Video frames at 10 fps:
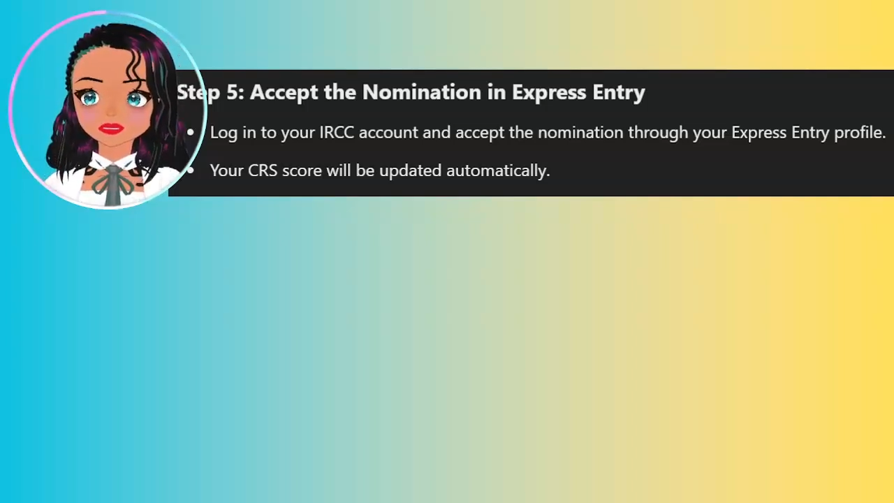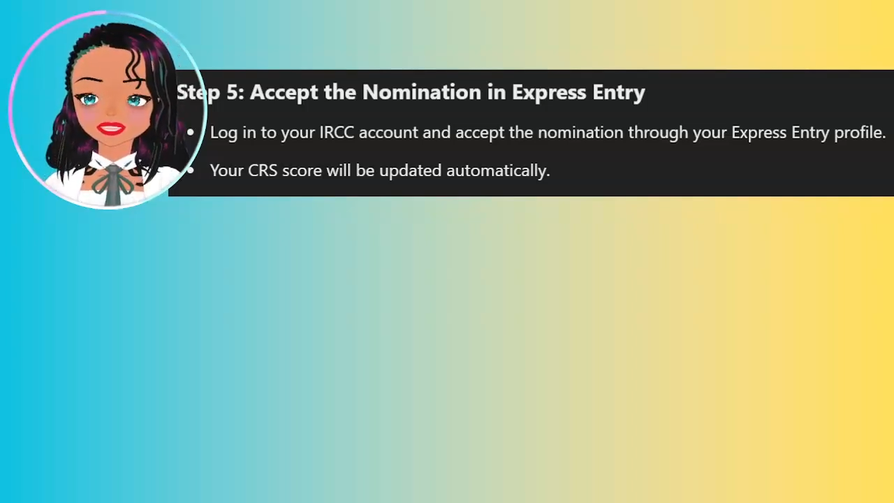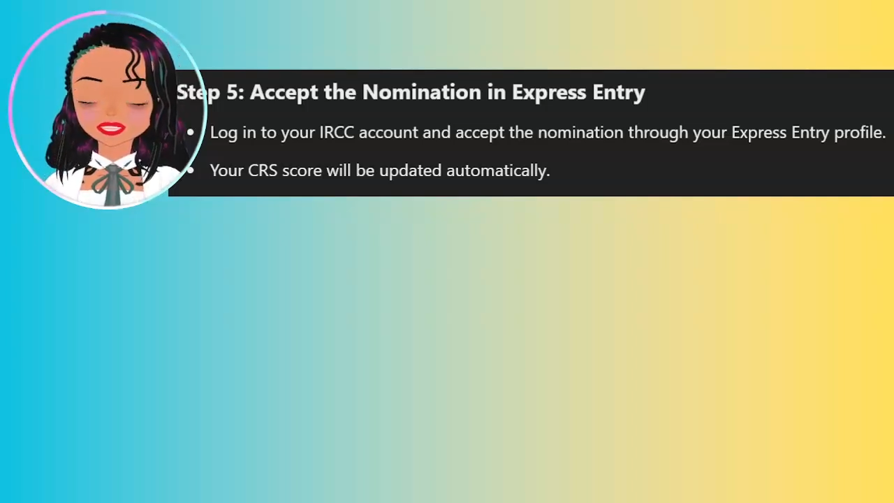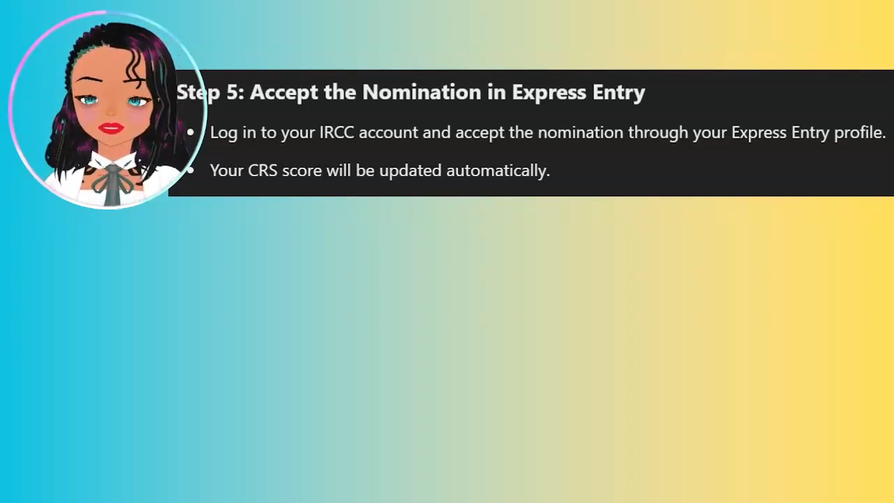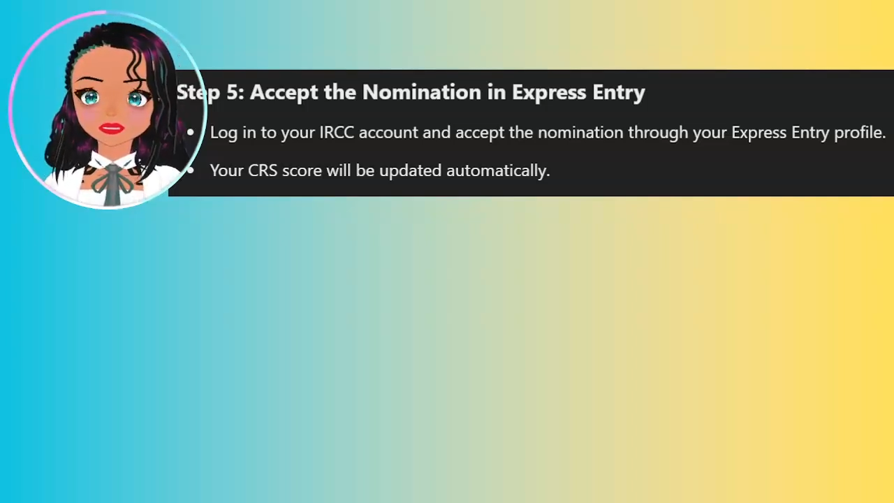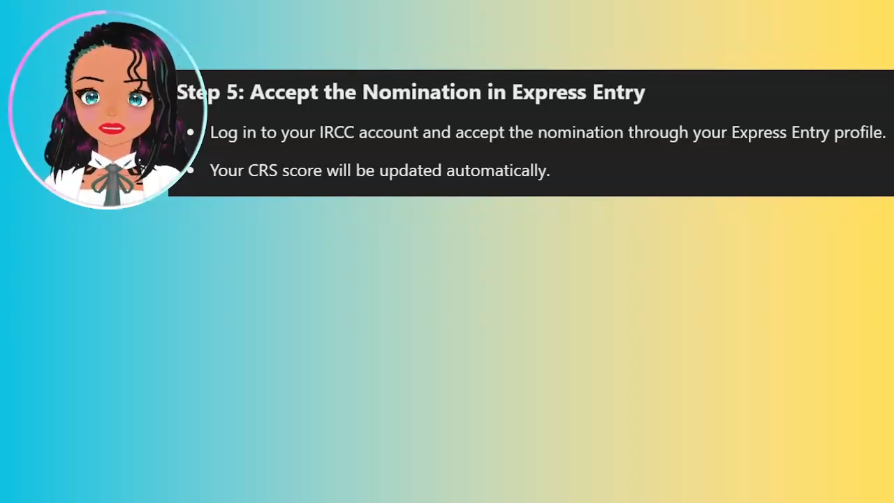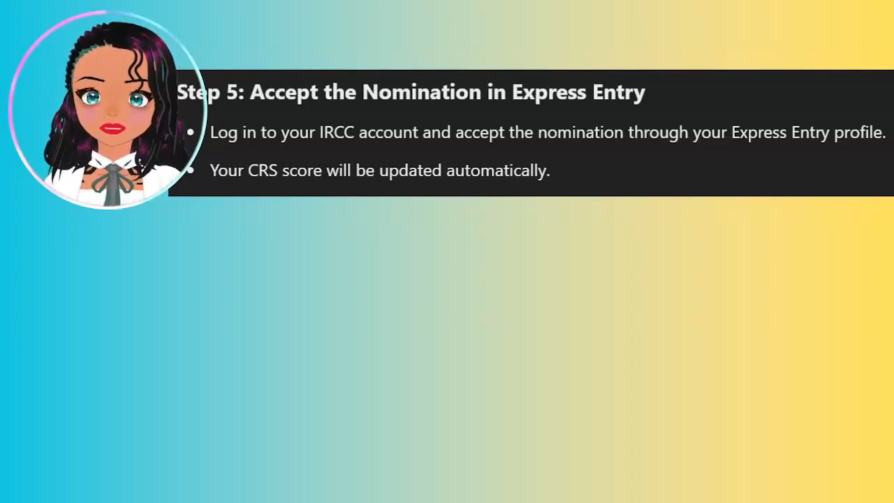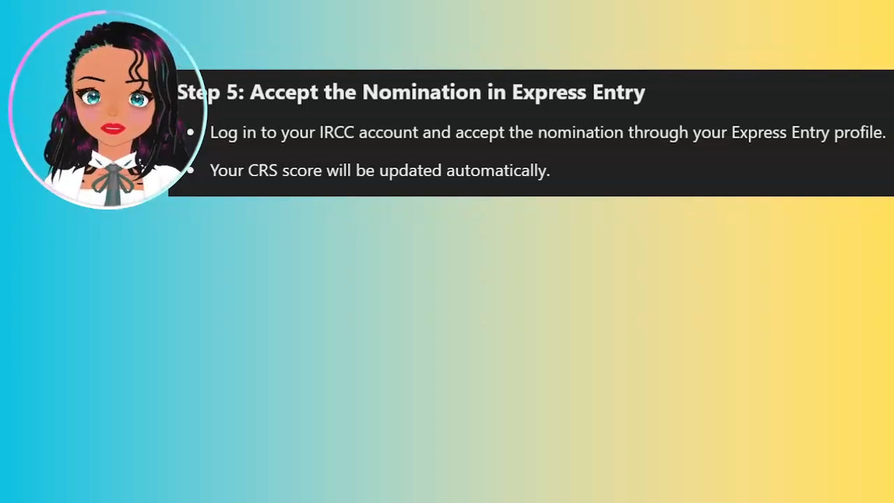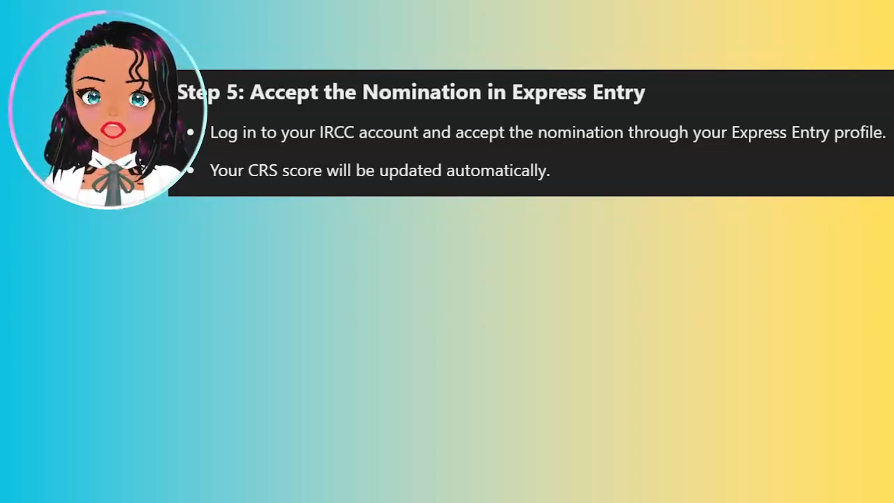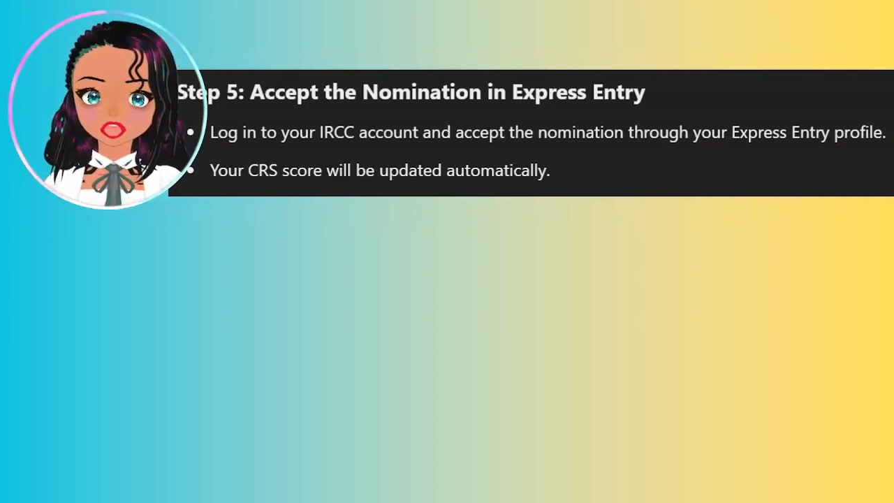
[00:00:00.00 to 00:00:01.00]
entry
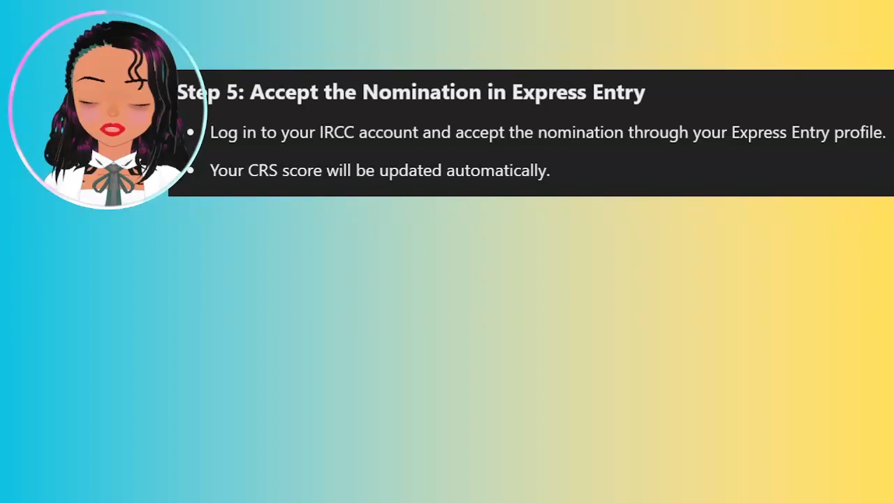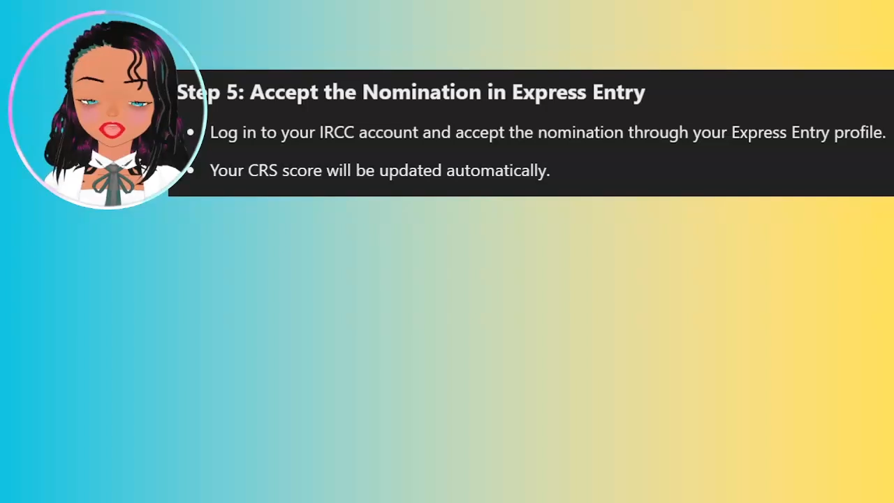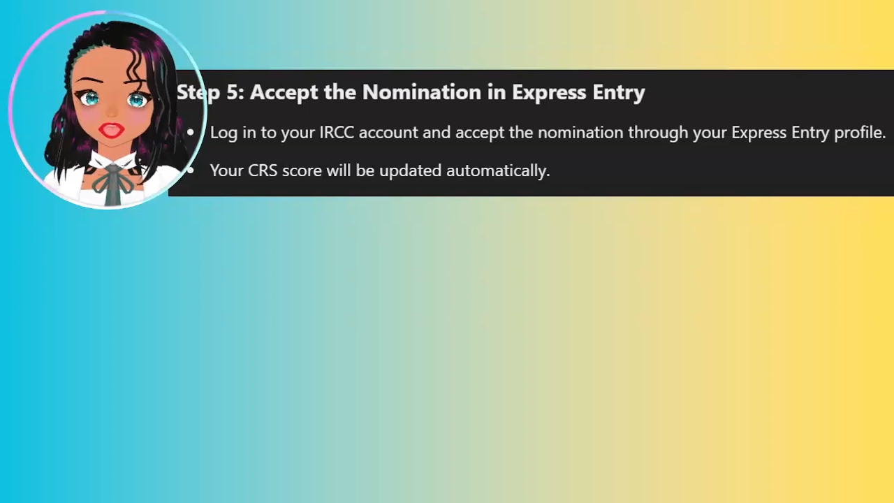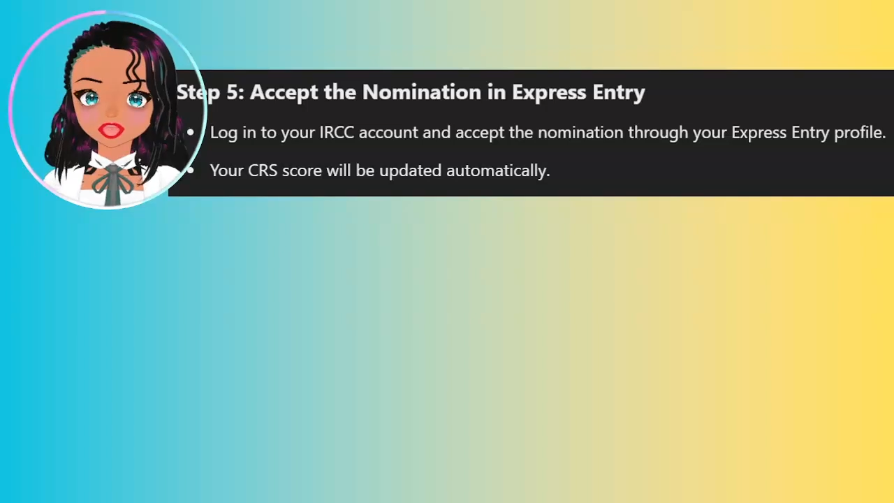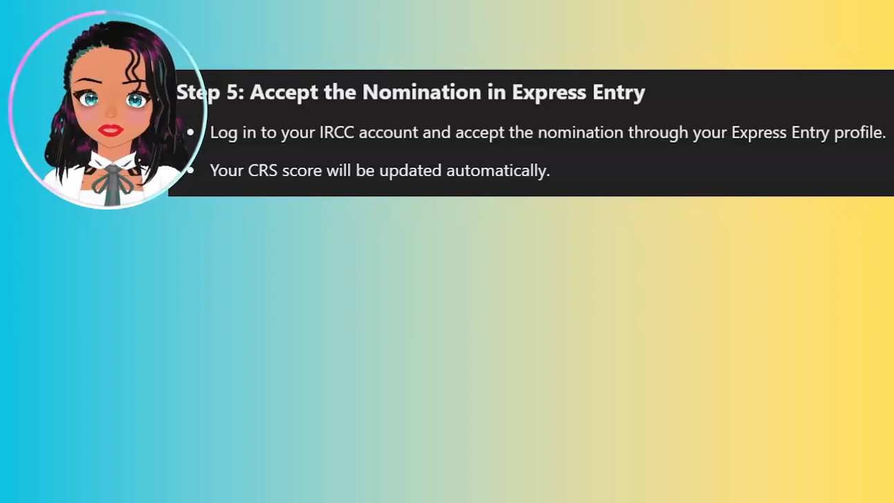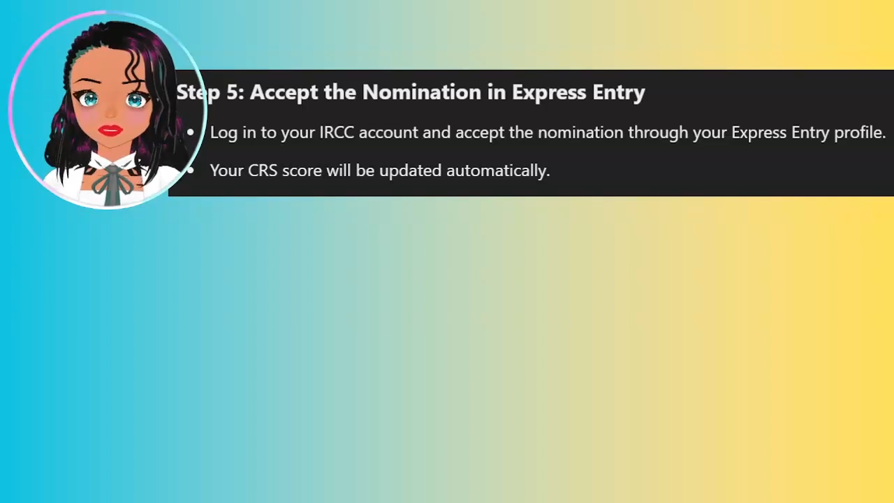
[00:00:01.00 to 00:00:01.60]
profile.